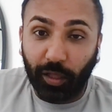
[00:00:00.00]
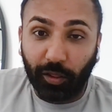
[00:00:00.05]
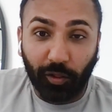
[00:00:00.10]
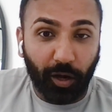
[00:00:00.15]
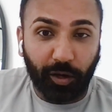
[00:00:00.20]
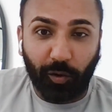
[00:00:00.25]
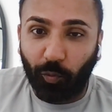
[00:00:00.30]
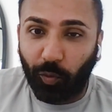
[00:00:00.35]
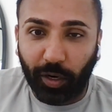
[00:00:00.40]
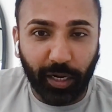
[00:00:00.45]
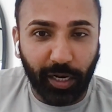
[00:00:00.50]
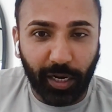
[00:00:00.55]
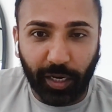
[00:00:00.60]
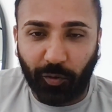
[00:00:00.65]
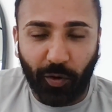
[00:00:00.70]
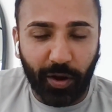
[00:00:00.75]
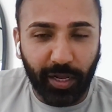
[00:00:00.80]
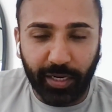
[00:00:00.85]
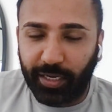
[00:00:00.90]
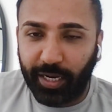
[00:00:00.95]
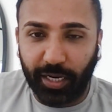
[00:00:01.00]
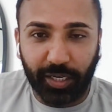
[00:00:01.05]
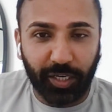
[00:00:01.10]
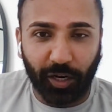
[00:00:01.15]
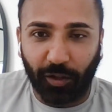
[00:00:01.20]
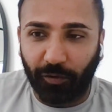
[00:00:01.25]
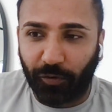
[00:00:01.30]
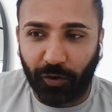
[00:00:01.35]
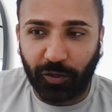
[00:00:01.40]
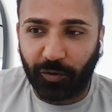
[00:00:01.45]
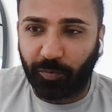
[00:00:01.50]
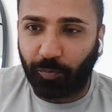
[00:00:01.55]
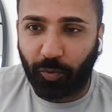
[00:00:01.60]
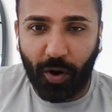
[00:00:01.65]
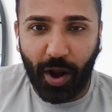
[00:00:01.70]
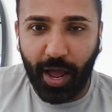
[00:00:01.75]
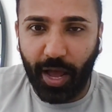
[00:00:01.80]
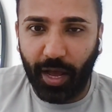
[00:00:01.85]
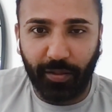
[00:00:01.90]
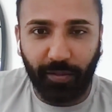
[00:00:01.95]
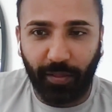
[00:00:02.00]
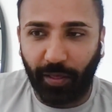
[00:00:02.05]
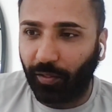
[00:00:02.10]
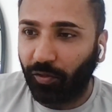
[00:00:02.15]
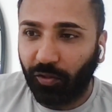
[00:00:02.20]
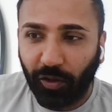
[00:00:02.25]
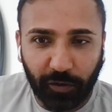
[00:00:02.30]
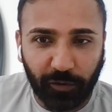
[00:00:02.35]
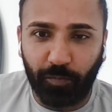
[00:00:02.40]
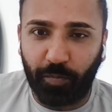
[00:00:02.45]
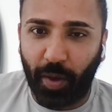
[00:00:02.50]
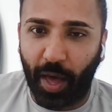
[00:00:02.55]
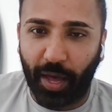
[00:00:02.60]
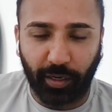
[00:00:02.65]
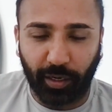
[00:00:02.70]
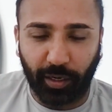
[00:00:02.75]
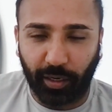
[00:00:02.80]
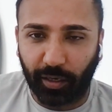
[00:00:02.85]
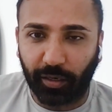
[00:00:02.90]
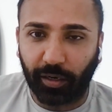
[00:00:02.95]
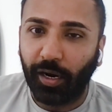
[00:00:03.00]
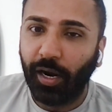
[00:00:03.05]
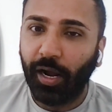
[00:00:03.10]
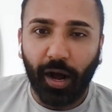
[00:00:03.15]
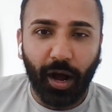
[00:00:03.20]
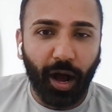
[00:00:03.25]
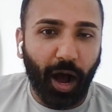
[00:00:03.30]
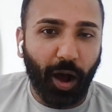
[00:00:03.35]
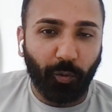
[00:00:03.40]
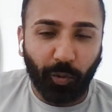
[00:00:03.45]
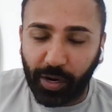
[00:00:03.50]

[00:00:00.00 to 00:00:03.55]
we're, look we're going to create a digital first brand that looks better uh,